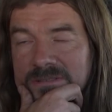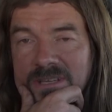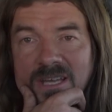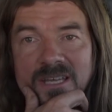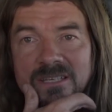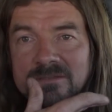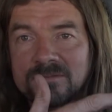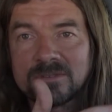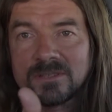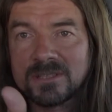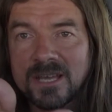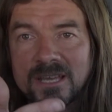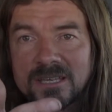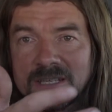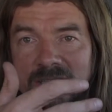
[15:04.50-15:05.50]
I
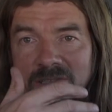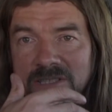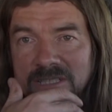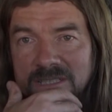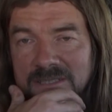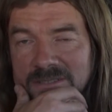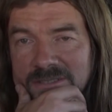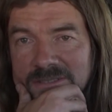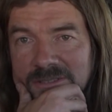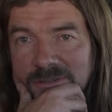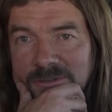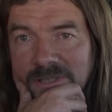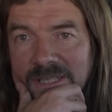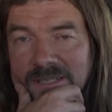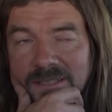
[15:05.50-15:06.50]
agreed to
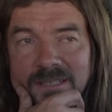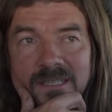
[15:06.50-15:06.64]
do it.